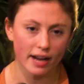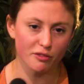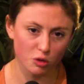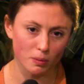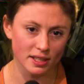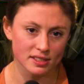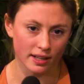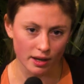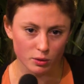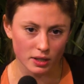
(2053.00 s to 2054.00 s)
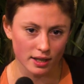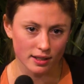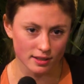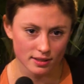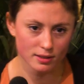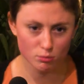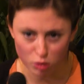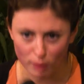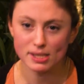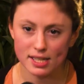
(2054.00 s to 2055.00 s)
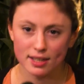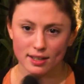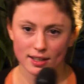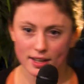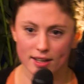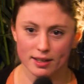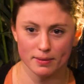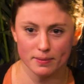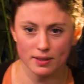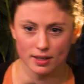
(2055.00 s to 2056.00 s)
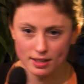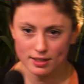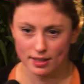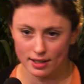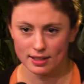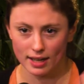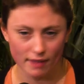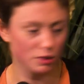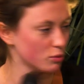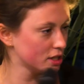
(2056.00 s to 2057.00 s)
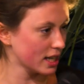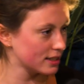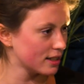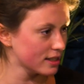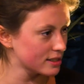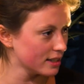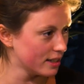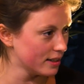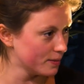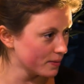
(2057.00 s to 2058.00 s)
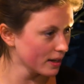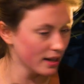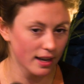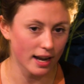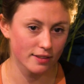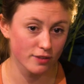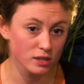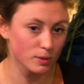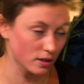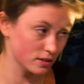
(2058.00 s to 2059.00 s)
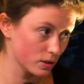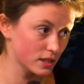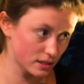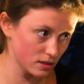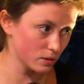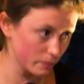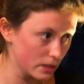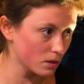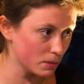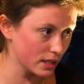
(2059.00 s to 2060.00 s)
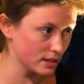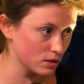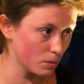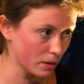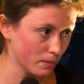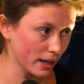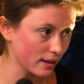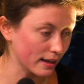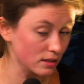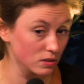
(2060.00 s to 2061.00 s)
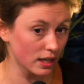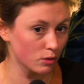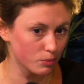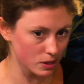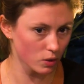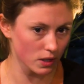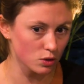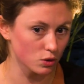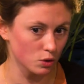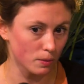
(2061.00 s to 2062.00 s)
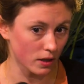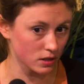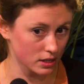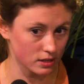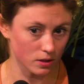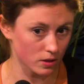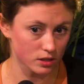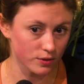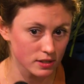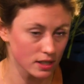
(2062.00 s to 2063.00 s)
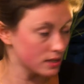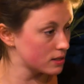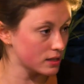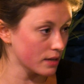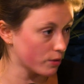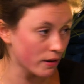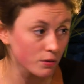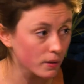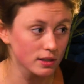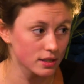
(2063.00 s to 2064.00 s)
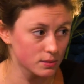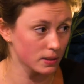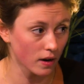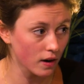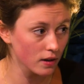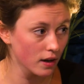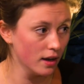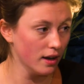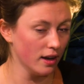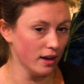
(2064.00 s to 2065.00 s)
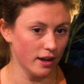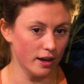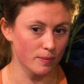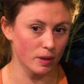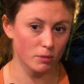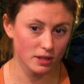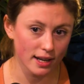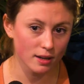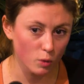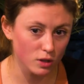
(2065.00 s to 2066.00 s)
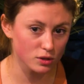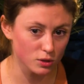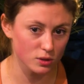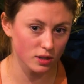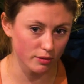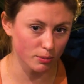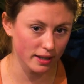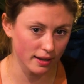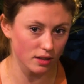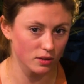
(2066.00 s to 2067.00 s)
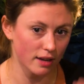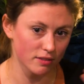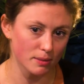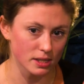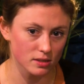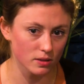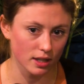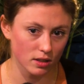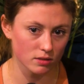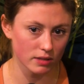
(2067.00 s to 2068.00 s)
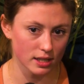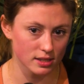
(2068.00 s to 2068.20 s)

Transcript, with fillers: have two banks that are looking promising um, and, and that haven't rejected us. Um, at first, but so it's really complicated to open a bank account, and we've been talking to new parties across France, and it's the same for everyone. It's really hard. Um, but then once you also have a bank account, you have limits. So you can only raise